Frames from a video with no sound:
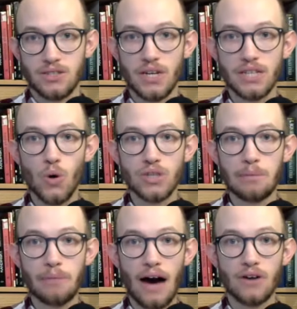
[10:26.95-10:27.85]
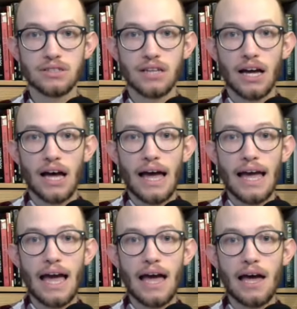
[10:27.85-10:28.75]
So he talks about
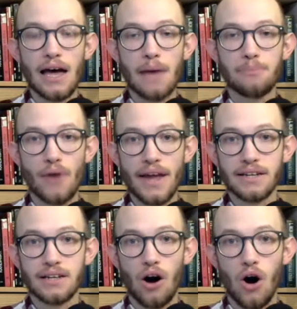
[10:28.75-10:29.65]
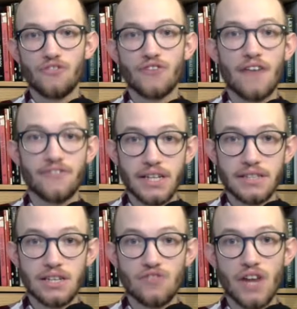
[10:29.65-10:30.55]
uh, a break of
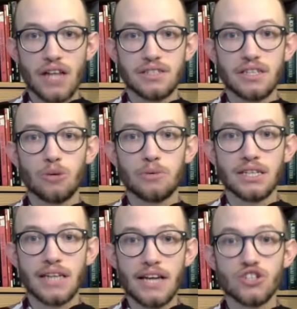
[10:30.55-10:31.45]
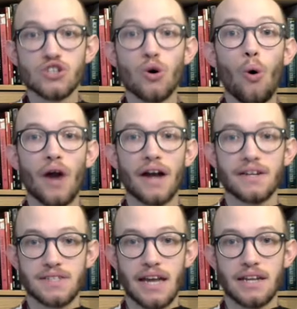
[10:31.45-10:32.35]
affinity, reality, communication, or
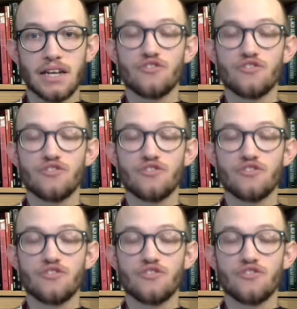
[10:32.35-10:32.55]
understanding.